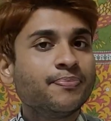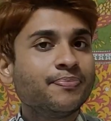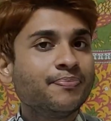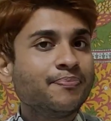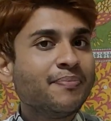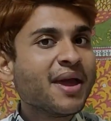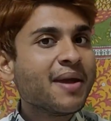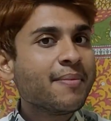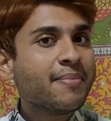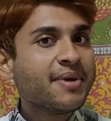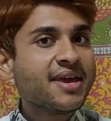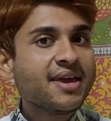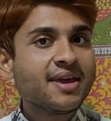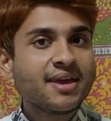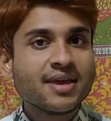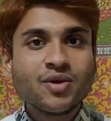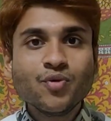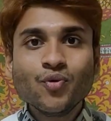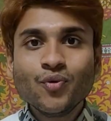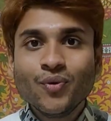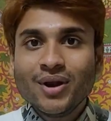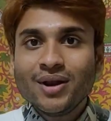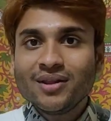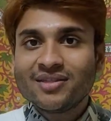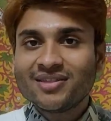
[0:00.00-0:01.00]
Maybe
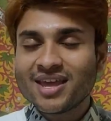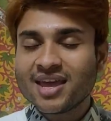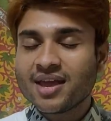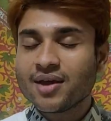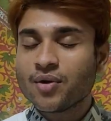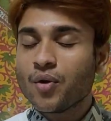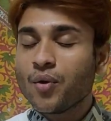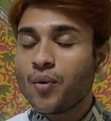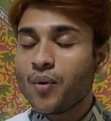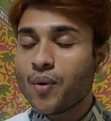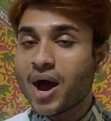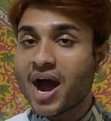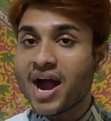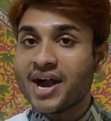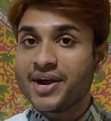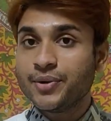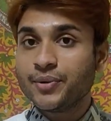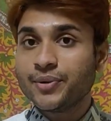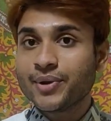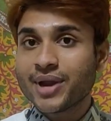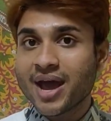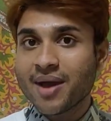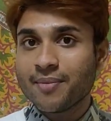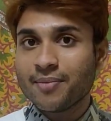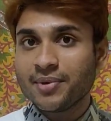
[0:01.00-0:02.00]
you will think, oh, I
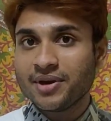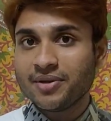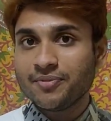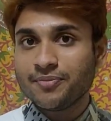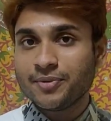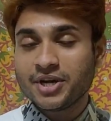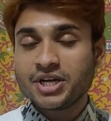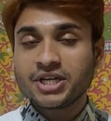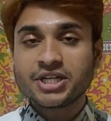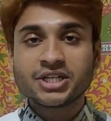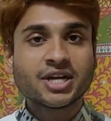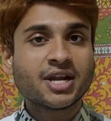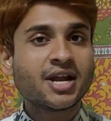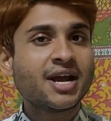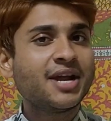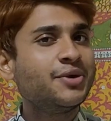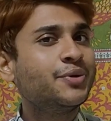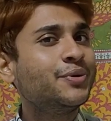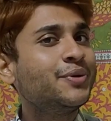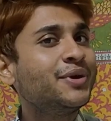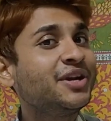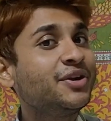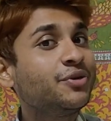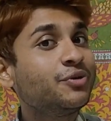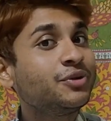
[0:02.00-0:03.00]
don't have any pressure, I
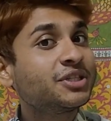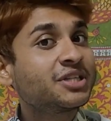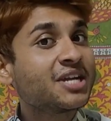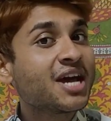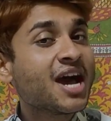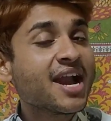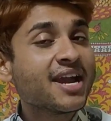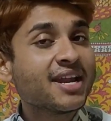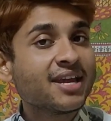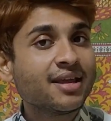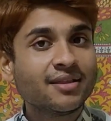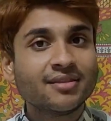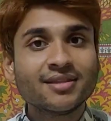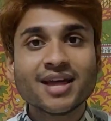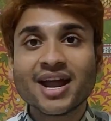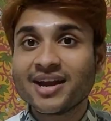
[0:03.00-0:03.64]
don't need to study.